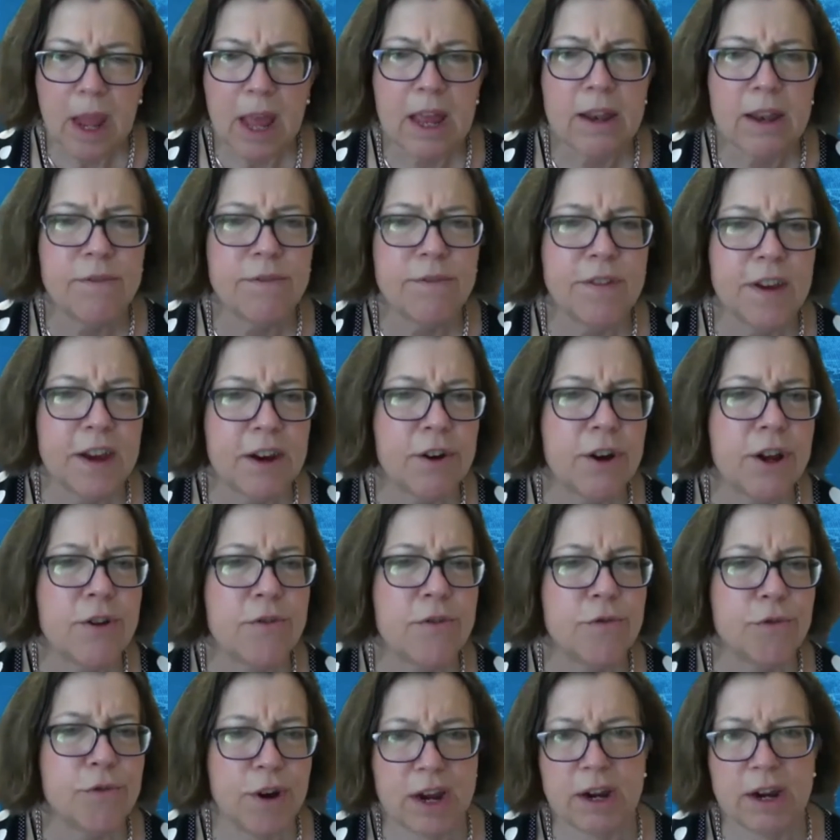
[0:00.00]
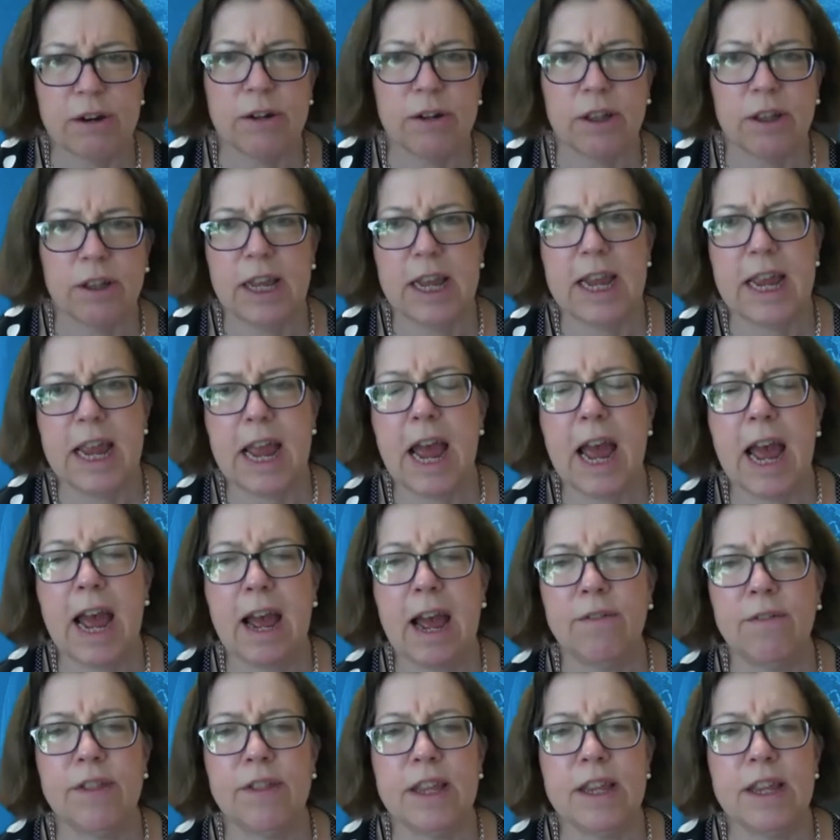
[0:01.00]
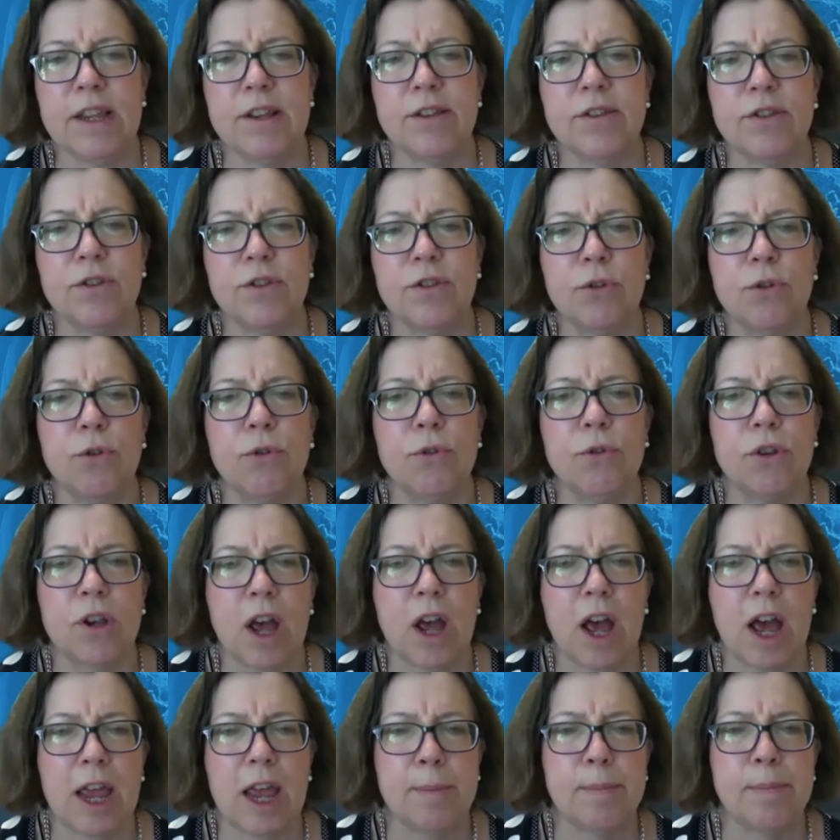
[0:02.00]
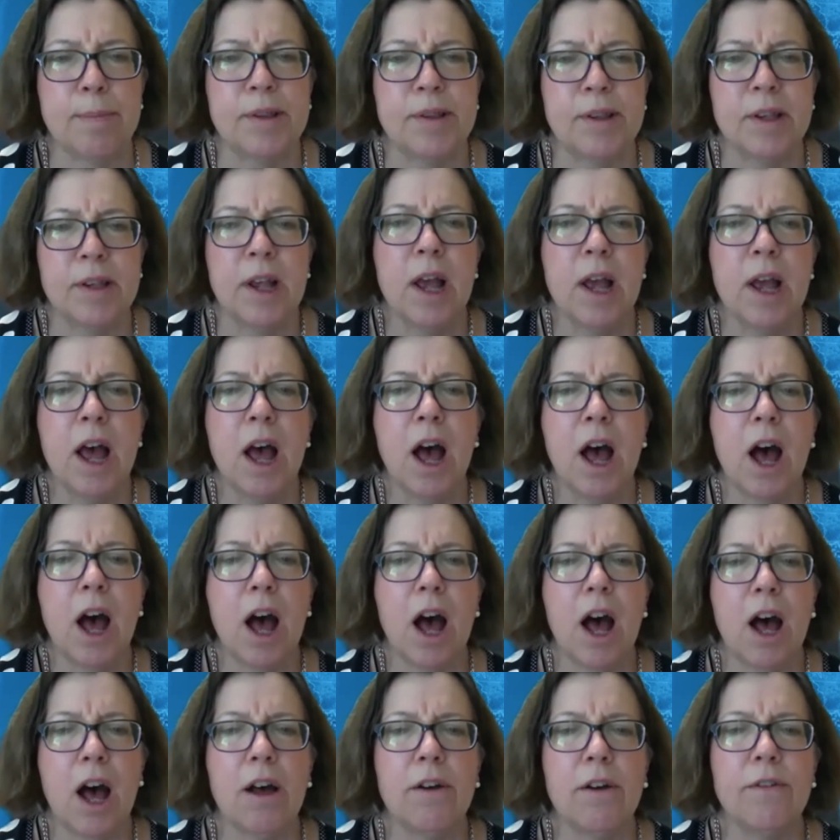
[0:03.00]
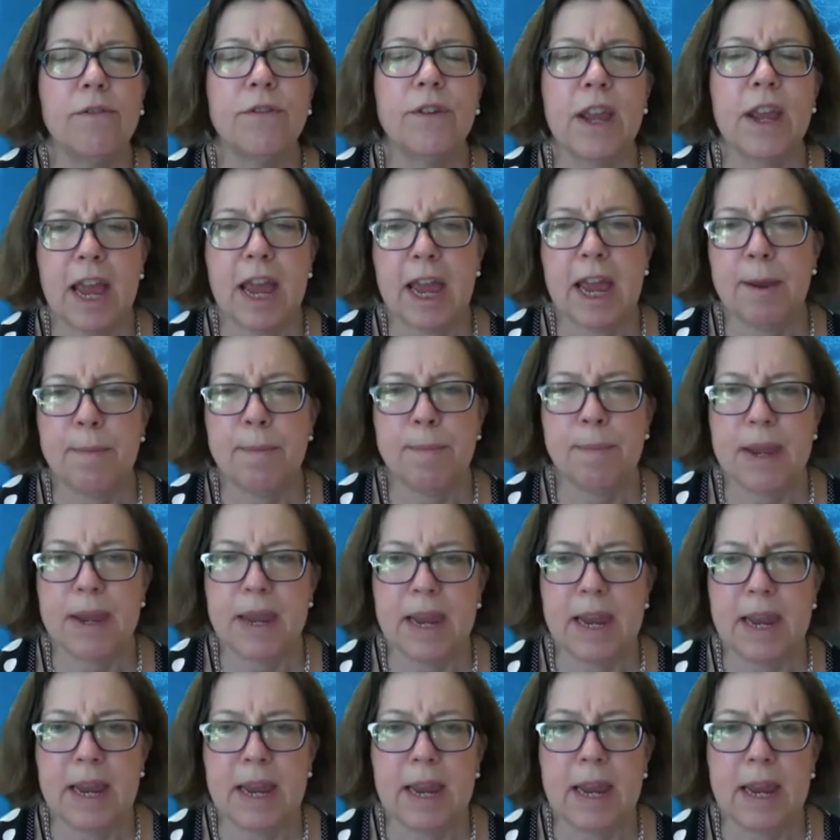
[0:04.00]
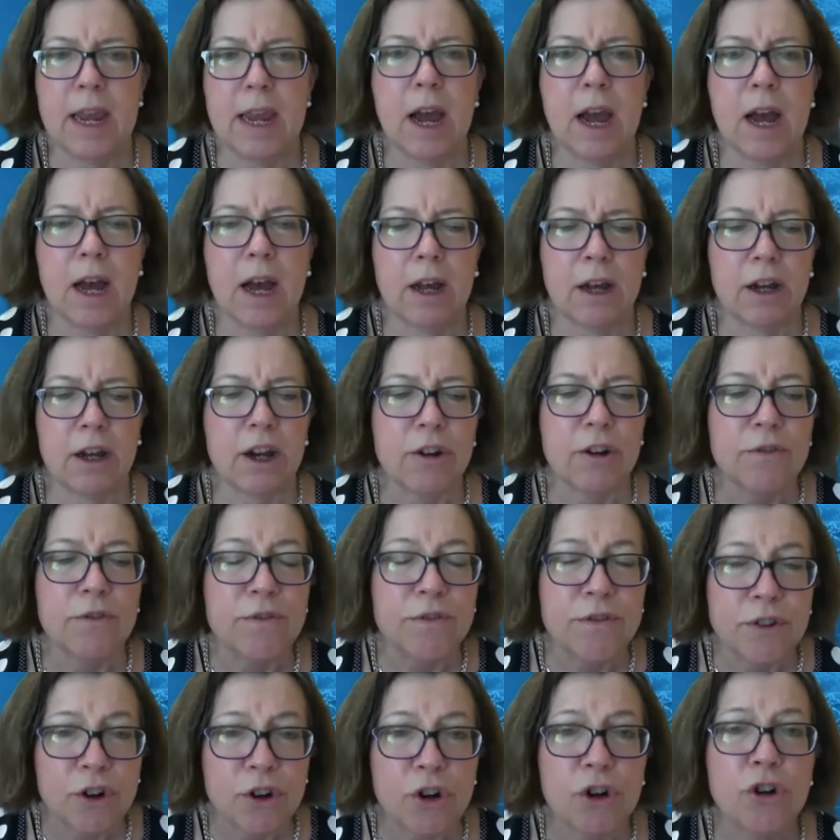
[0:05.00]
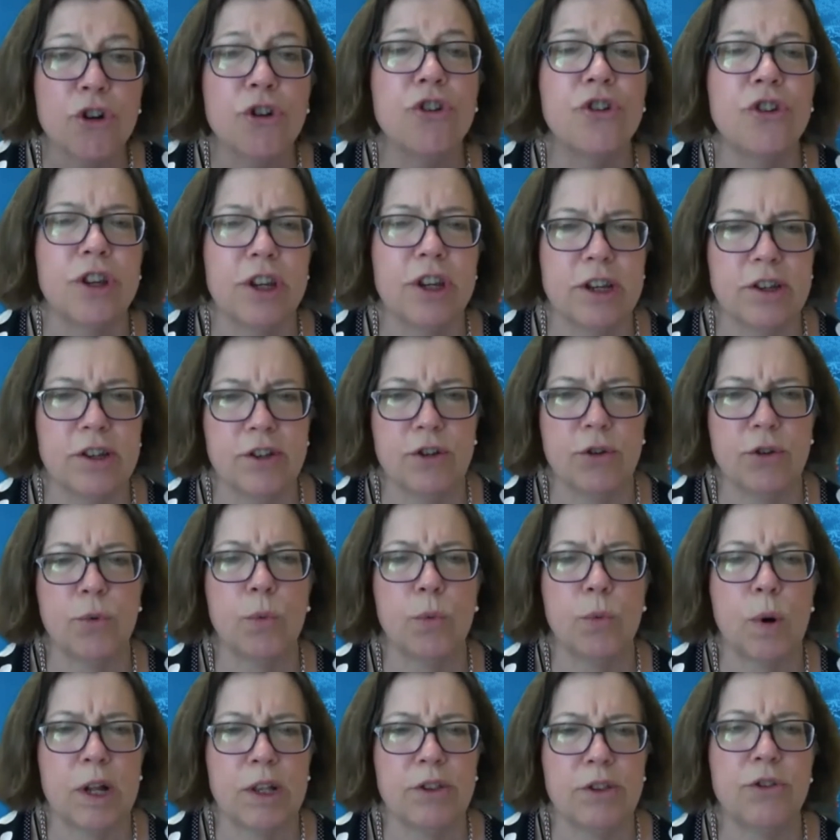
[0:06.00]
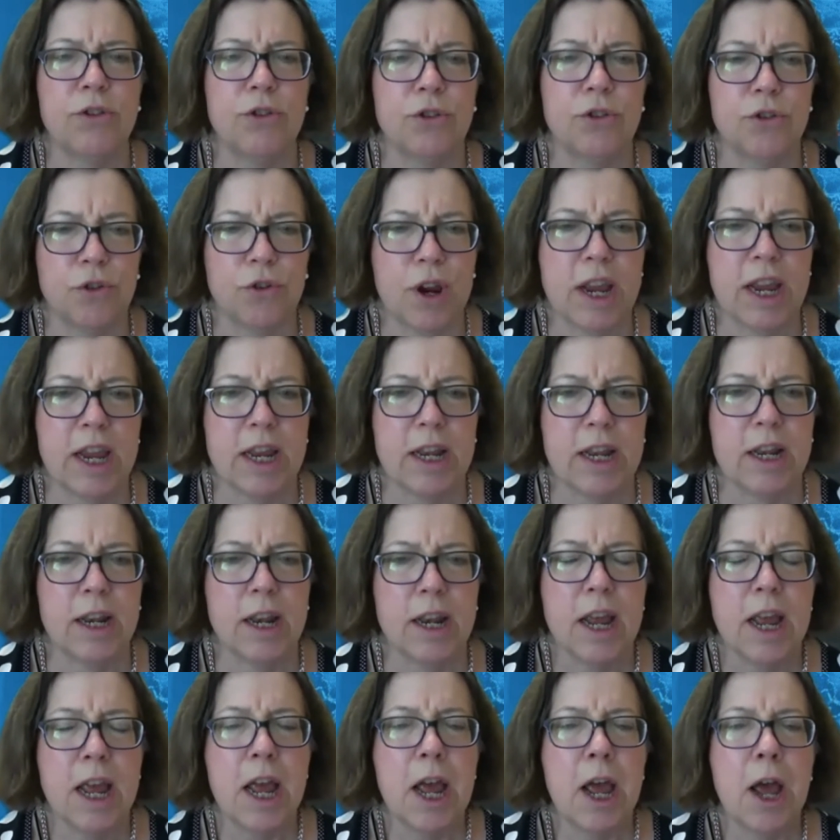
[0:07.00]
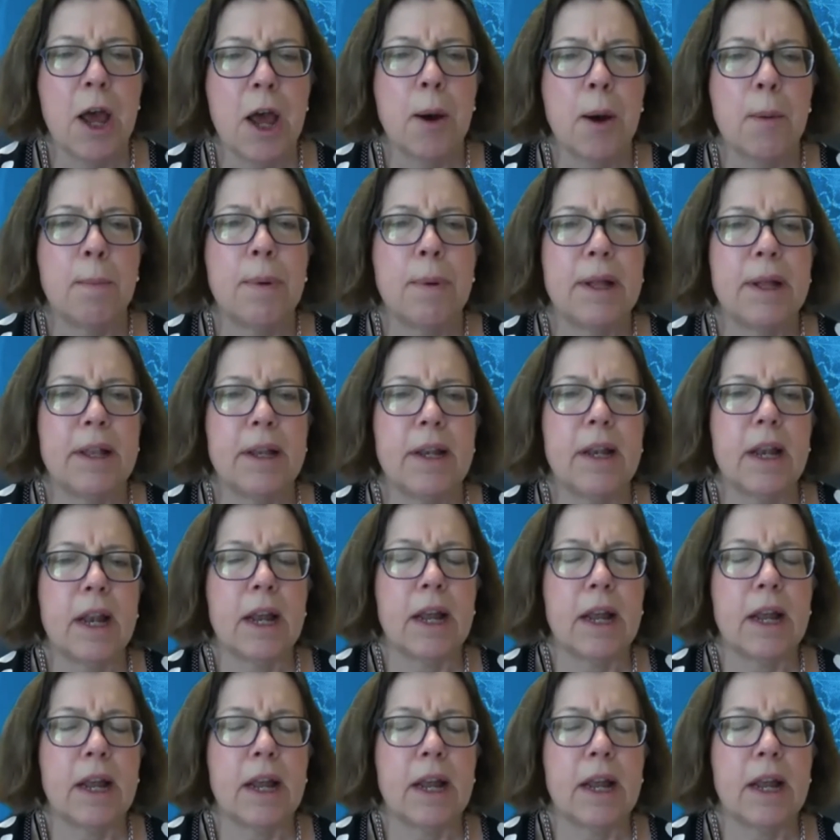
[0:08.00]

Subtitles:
And very rarely have these two types of KP converged into one strain. But